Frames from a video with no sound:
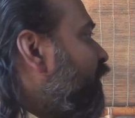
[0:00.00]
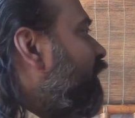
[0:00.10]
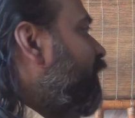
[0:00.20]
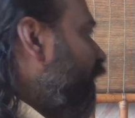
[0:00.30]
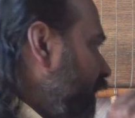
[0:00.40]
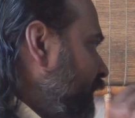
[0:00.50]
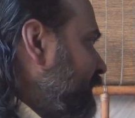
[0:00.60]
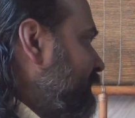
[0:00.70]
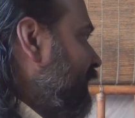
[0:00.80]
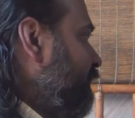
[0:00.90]
If you have
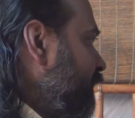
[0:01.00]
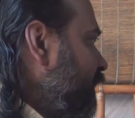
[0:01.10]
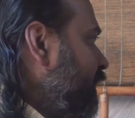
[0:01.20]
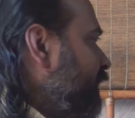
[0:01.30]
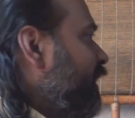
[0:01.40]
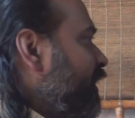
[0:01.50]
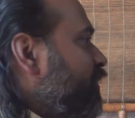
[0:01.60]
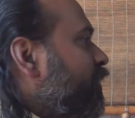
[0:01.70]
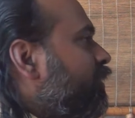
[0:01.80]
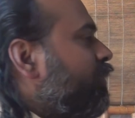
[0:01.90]
not discovered
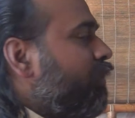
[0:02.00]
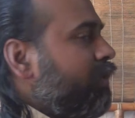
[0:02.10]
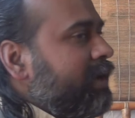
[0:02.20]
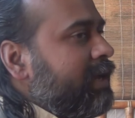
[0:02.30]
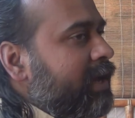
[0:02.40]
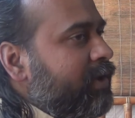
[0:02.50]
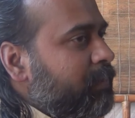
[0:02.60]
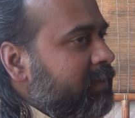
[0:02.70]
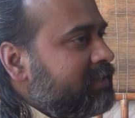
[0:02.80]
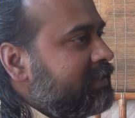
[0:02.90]
your own
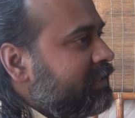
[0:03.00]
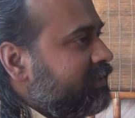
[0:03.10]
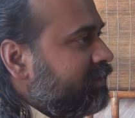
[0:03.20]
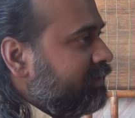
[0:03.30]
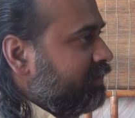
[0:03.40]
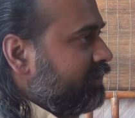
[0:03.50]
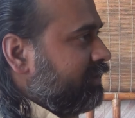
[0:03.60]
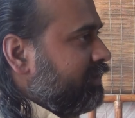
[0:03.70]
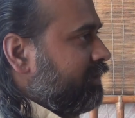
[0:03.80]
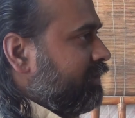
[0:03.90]
inner Upanishad,
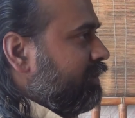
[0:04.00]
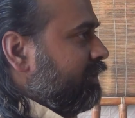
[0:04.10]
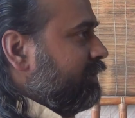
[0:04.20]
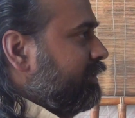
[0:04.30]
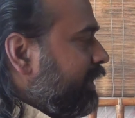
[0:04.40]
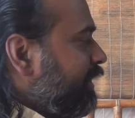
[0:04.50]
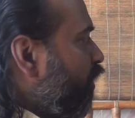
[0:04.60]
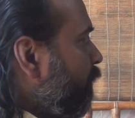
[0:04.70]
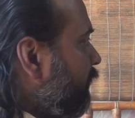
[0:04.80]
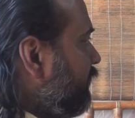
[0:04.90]

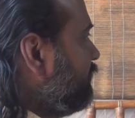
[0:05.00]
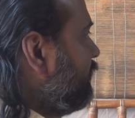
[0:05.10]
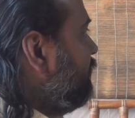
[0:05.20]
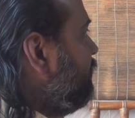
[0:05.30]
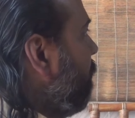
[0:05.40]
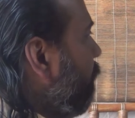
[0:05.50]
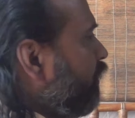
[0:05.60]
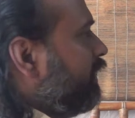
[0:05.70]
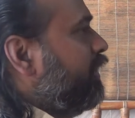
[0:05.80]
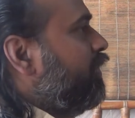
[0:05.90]
then the Upanishad, the
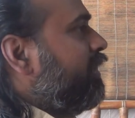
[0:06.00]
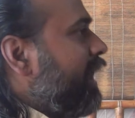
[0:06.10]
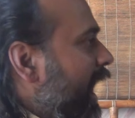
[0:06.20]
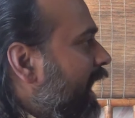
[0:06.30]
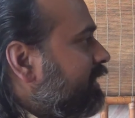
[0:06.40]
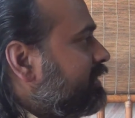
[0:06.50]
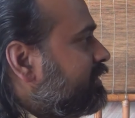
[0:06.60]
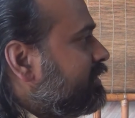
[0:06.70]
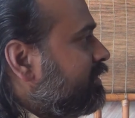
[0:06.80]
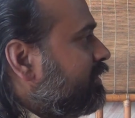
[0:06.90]
book in your
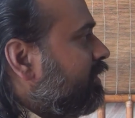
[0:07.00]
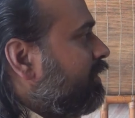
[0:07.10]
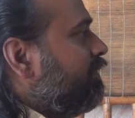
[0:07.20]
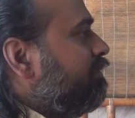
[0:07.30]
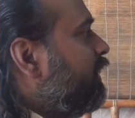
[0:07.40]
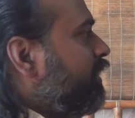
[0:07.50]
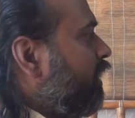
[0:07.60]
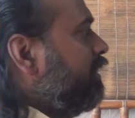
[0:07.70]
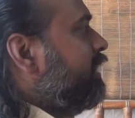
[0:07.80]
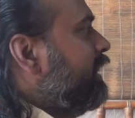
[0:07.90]
hands,
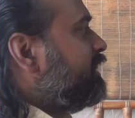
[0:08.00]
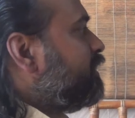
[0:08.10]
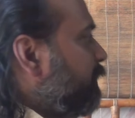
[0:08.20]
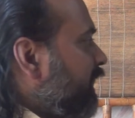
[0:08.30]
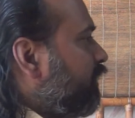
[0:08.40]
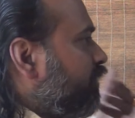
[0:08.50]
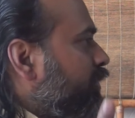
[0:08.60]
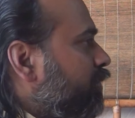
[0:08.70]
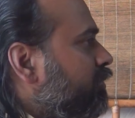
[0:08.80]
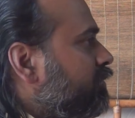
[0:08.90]
will not really
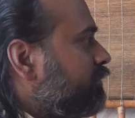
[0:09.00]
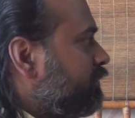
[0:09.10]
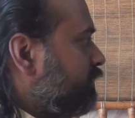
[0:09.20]
speak to you.